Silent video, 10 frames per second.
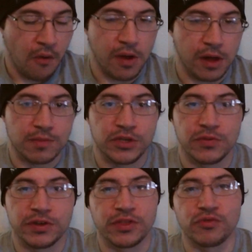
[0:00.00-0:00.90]
Welcome
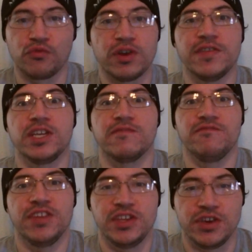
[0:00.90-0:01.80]
to another riveting
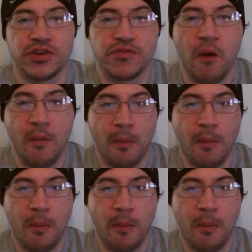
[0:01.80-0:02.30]
video